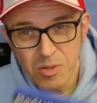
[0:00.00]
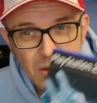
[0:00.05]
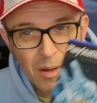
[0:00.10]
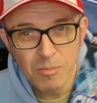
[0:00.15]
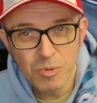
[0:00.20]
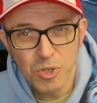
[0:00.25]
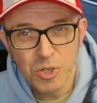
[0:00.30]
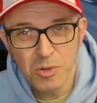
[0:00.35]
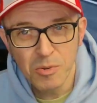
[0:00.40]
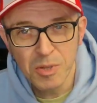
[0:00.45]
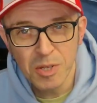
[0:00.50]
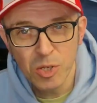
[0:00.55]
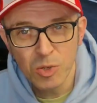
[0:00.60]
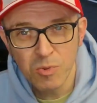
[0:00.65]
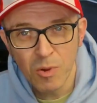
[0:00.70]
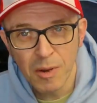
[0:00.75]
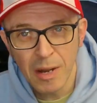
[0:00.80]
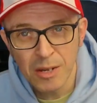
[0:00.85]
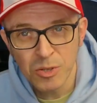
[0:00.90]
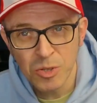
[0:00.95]
I'm sure this
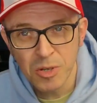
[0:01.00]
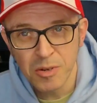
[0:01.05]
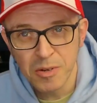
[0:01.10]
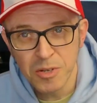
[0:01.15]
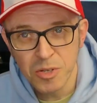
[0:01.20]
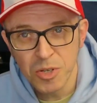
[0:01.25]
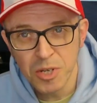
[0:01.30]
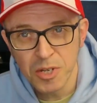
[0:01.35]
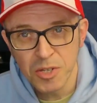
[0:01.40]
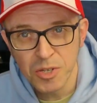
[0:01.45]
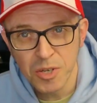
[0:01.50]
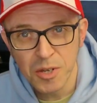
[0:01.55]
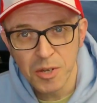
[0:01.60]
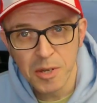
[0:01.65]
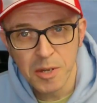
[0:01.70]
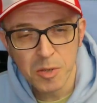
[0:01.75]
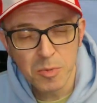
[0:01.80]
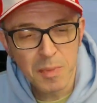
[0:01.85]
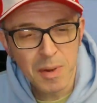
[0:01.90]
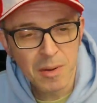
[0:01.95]
one has got a
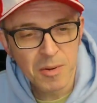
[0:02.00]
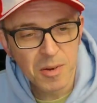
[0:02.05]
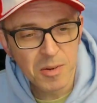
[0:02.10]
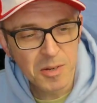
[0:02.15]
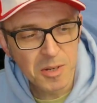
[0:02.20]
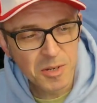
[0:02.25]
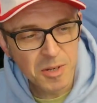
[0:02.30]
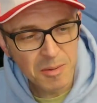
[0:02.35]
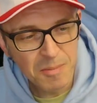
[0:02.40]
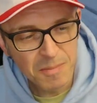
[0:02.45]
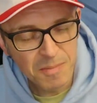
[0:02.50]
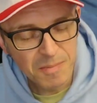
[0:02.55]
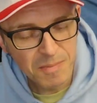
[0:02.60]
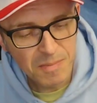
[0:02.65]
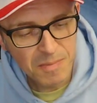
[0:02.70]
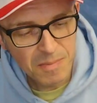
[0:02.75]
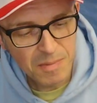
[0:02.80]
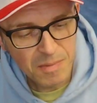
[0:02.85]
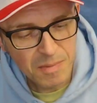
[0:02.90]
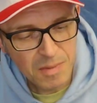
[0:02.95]
60Hz mode on it,
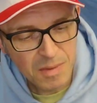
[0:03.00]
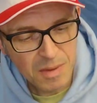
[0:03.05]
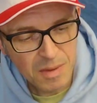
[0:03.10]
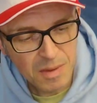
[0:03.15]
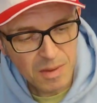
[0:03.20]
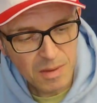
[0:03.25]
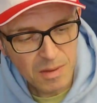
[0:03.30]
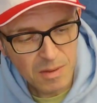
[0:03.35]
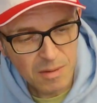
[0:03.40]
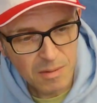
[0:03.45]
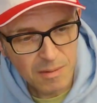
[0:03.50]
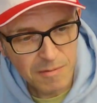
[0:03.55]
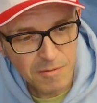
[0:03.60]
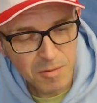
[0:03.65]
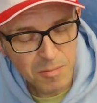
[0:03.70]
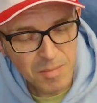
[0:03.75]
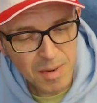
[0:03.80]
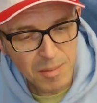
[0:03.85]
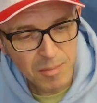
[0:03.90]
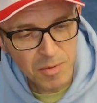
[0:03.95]

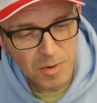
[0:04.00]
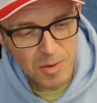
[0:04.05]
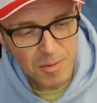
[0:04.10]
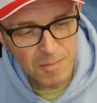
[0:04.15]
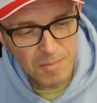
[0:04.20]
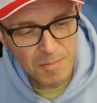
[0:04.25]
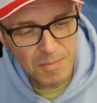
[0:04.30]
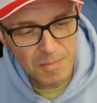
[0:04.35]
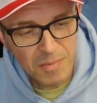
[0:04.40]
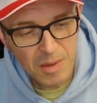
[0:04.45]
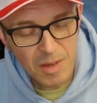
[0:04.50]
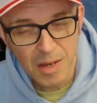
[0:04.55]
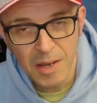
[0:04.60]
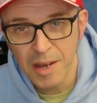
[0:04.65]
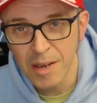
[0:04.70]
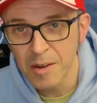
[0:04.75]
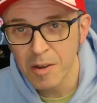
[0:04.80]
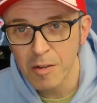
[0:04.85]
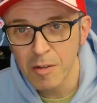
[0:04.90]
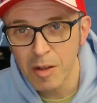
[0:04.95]
from memory.
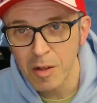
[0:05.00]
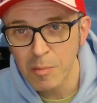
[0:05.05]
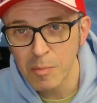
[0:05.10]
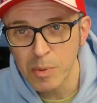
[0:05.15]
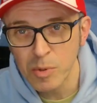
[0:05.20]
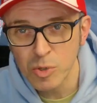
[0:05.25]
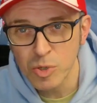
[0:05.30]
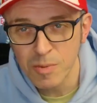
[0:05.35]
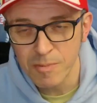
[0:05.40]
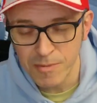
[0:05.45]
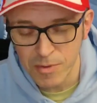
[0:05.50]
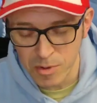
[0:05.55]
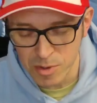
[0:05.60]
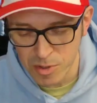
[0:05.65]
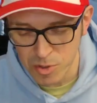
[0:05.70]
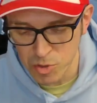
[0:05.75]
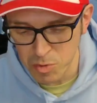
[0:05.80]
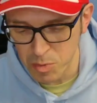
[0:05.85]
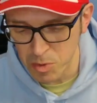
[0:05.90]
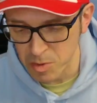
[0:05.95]
Again, I'll put some
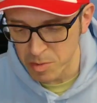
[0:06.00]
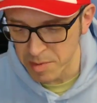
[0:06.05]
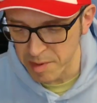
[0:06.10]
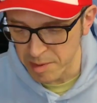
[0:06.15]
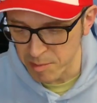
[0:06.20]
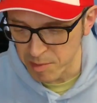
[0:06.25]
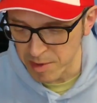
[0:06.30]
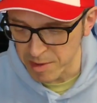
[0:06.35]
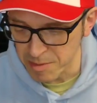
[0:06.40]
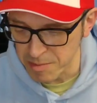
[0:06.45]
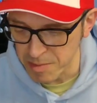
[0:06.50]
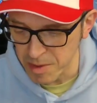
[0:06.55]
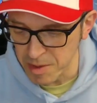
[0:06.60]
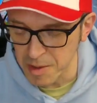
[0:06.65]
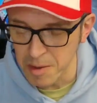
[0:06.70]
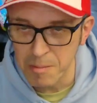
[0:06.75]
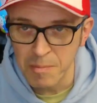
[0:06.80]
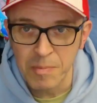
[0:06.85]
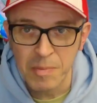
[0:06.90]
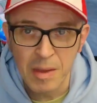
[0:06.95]
footage up all being well.
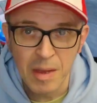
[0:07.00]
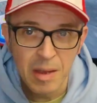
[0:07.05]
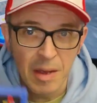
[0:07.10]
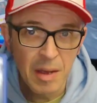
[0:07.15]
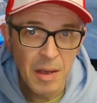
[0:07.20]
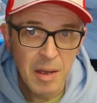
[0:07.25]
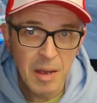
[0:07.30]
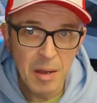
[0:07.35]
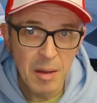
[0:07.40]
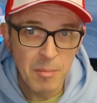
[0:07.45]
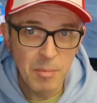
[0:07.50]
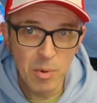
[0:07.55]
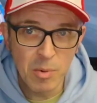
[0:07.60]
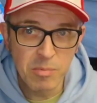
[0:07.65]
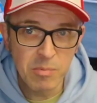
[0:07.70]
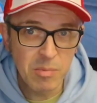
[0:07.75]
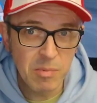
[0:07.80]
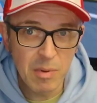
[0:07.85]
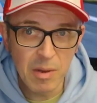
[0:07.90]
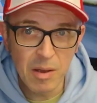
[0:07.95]
But
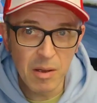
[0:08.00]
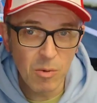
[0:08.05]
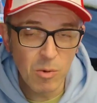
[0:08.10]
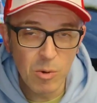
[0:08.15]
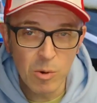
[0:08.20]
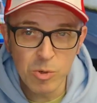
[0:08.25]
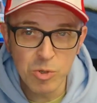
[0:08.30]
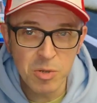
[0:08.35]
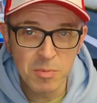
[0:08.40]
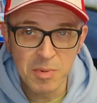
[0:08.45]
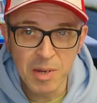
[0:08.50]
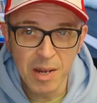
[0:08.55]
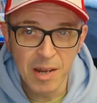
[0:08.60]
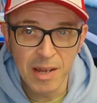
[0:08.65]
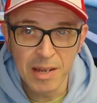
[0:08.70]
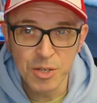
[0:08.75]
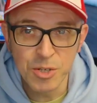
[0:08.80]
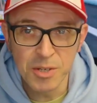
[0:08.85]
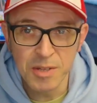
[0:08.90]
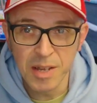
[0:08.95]
awesome
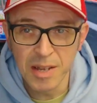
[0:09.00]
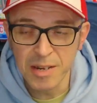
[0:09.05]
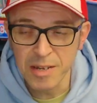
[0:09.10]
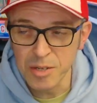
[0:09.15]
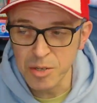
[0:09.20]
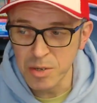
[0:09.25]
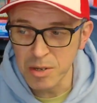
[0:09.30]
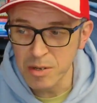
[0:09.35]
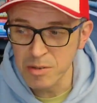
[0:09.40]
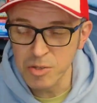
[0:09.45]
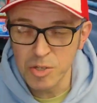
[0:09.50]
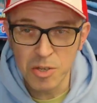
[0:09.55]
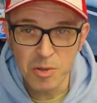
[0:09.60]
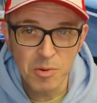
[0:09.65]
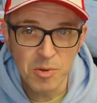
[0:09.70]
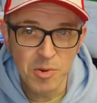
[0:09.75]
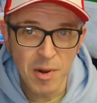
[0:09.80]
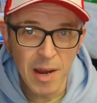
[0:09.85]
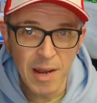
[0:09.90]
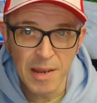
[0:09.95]
collection that is. Two
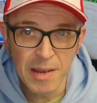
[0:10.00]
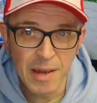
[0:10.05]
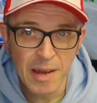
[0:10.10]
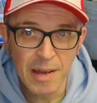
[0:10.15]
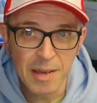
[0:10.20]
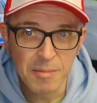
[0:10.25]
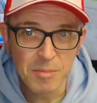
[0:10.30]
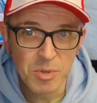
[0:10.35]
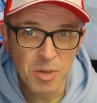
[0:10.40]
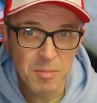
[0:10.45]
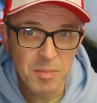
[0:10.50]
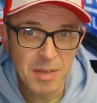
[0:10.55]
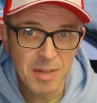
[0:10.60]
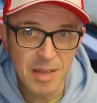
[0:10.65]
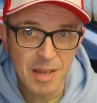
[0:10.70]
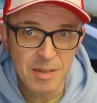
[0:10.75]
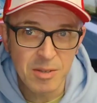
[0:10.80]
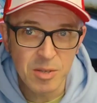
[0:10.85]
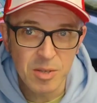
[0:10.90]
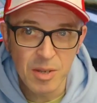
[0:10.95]
great games. I mean,
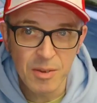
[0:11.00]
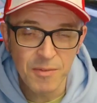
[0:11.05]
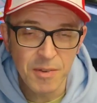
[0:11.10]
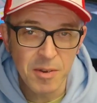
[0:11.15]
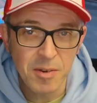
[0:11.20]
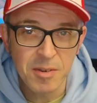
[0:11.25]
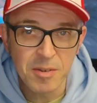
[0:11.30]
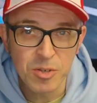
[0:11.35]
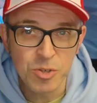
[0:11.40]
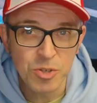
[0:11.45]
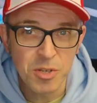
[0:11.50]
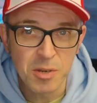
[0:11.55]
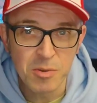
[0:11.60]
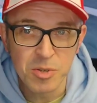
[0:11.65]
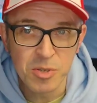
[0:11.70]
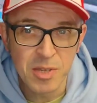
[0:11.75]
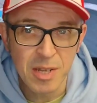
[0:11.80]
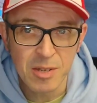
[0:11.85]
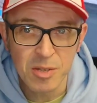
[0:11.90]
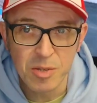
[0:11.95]
that's, if you're into
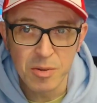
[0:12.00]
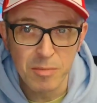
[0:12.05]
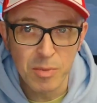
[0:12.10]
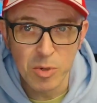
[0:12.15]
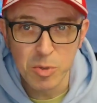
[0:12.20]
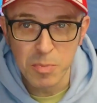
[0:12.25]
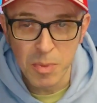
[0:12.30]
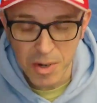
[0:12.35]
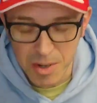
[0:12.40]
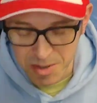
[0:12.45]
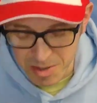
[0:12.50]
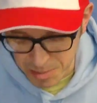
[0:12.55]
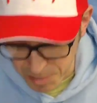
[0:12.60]
shooters, that's a must buy on